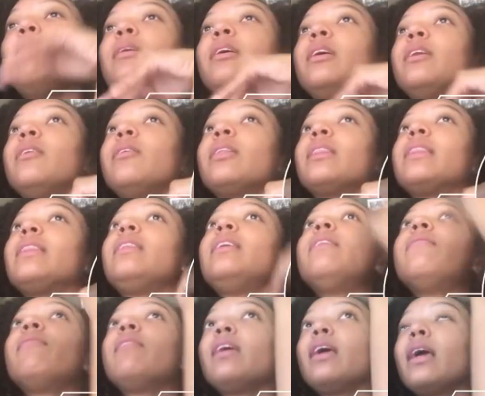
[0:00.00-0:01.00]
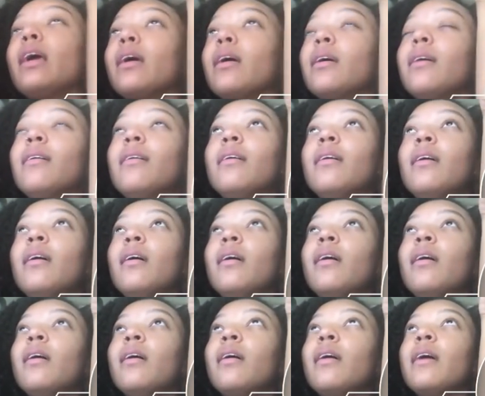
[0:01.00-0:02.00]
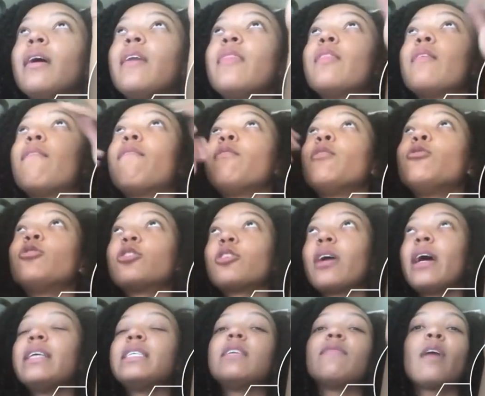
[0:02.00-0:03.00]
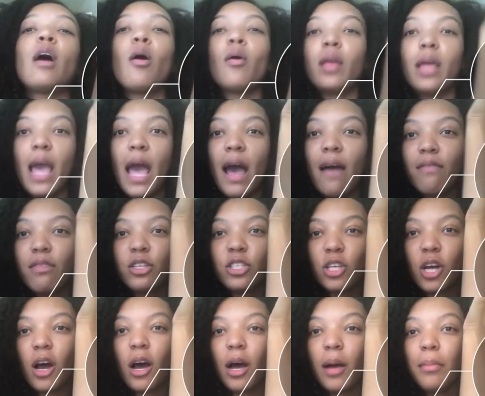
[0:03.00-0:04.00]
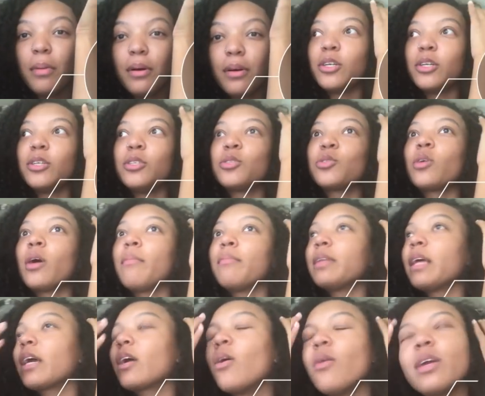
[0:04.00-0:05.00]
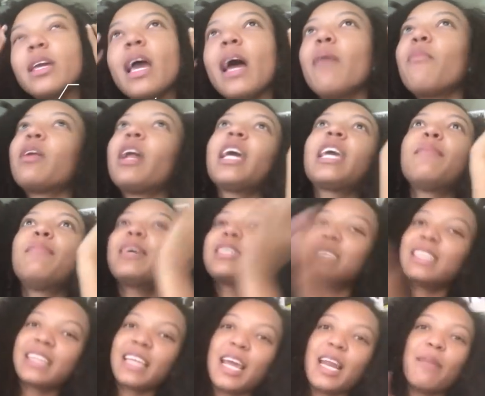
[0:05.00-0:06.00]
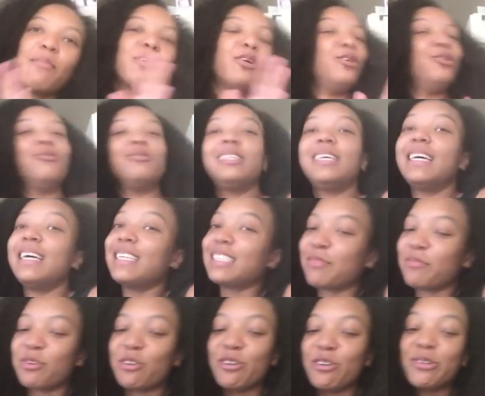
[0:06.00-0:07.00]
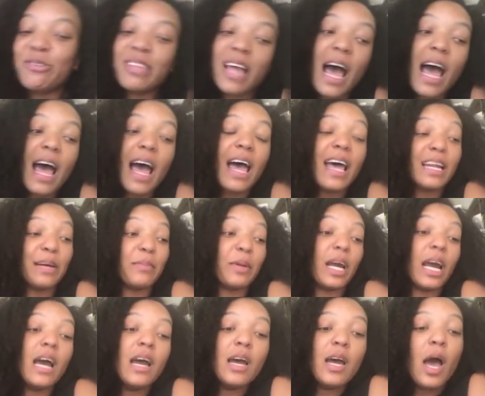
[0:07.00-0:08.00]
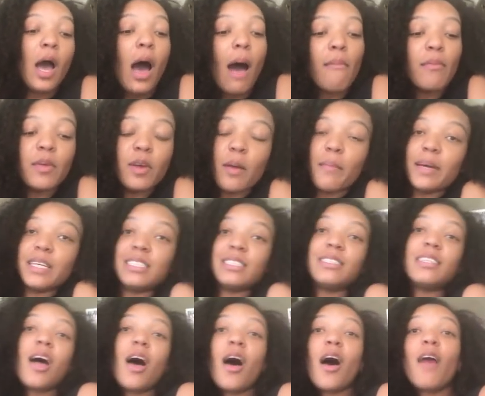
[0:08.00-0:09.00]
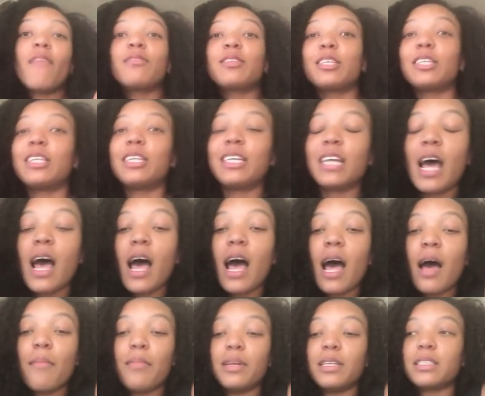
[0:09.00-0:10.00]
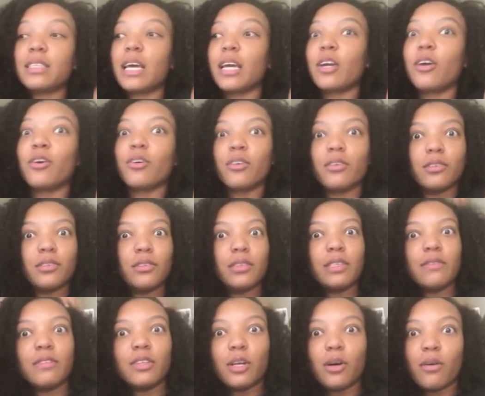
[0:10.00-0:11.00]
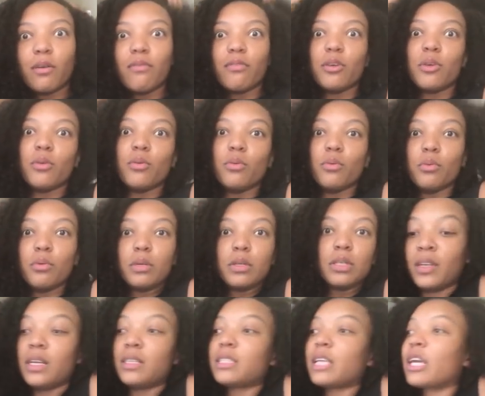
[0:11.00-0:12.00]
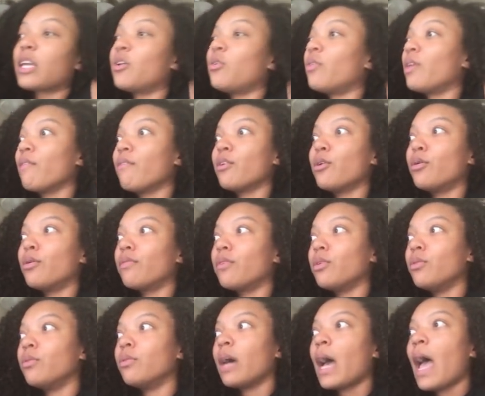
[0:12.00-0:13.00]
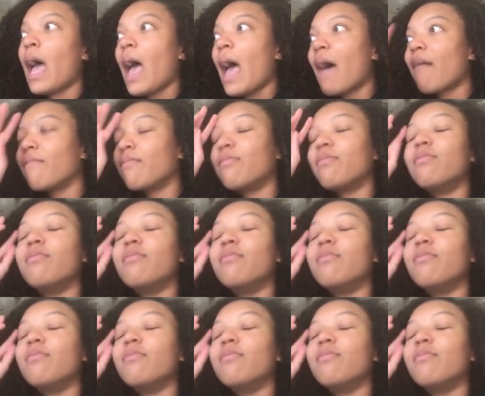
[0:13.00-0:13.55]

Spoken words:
been living in the future as if I already have the job. So I'm like, oh yeah, when I get back to Atlanta, I'm gonna do this, I'm gonna do that. I'm gonna be on my stuff, But it's like, girl, you don't even know if you have